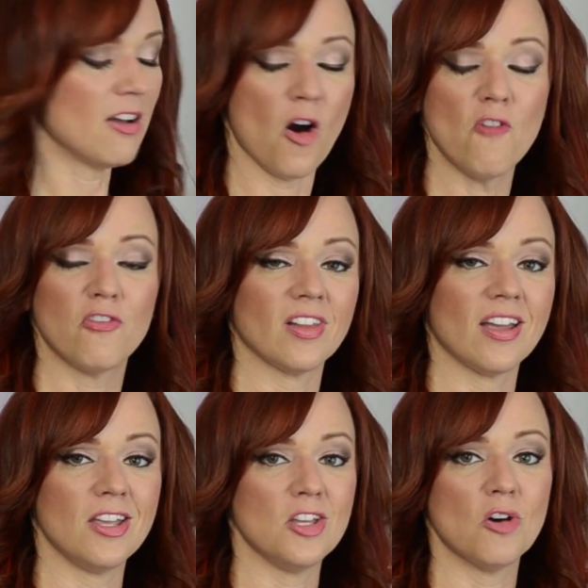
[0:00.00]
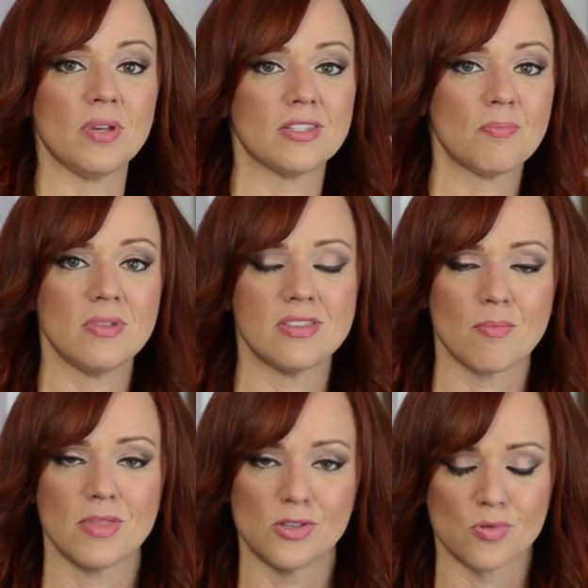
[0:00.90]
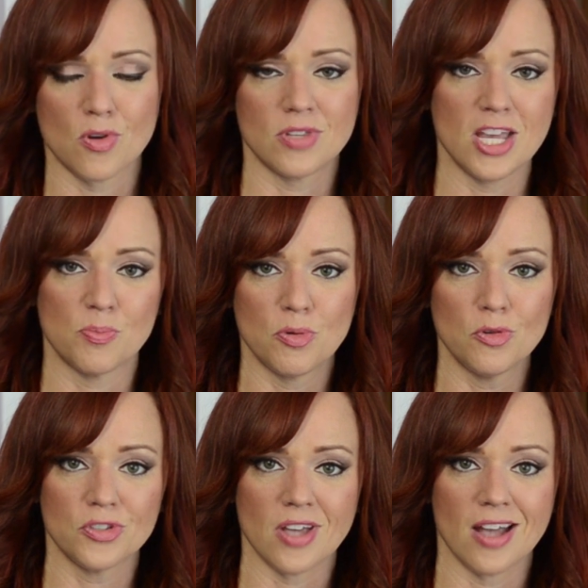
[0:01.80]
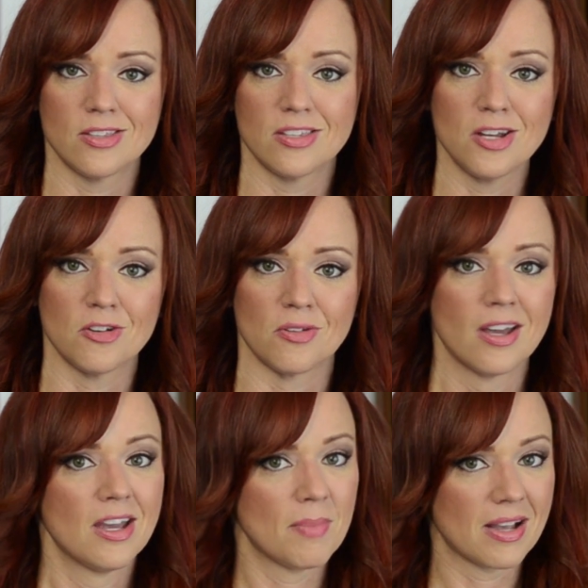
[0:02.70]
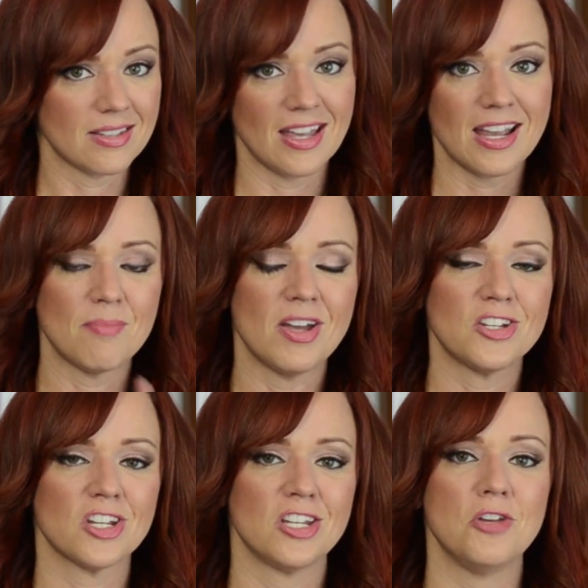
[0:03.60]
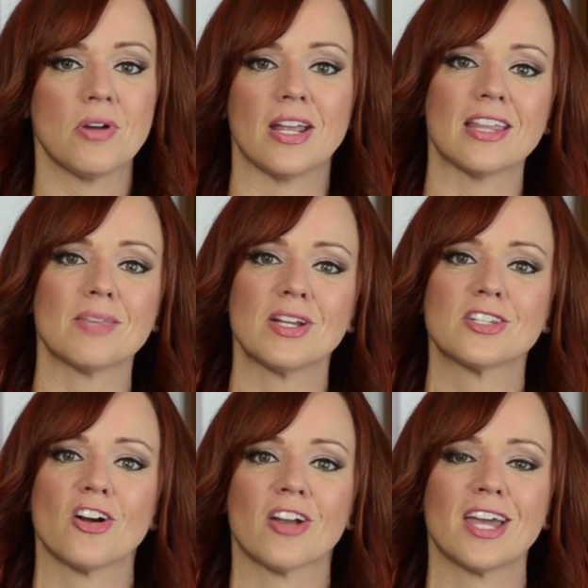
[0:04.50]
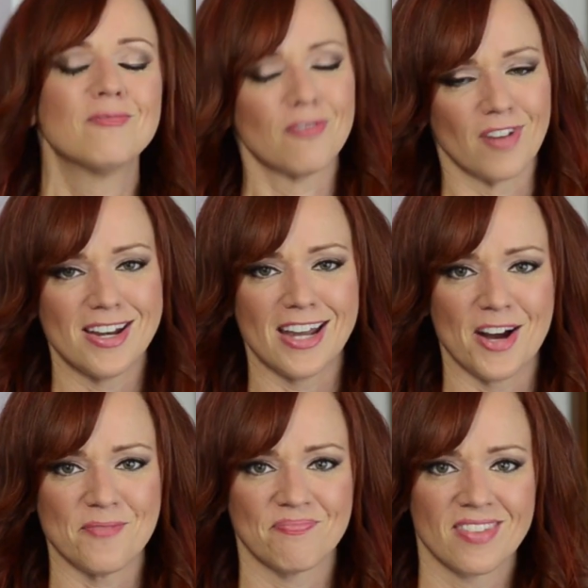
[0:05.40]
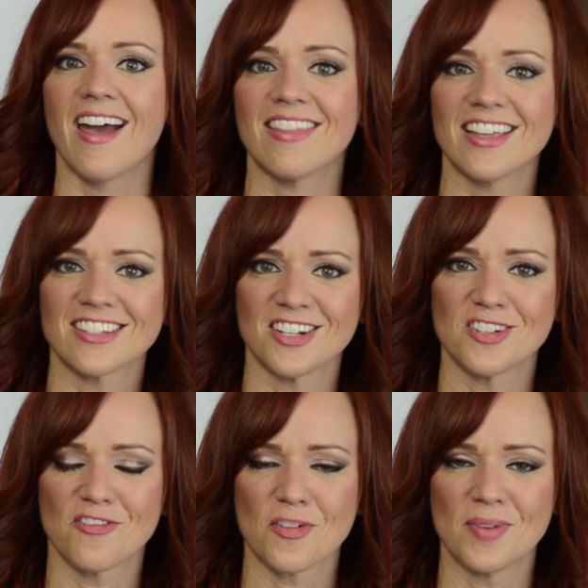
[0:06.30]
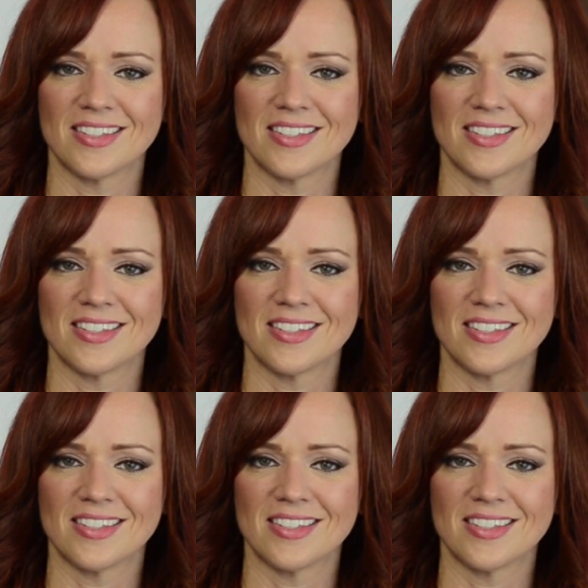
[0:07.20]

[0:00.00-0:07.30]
hopefully you'll be sipping some of these rosés poolside soon, because like I mentioned, you can get them at Target right now. And that's gonna do it for me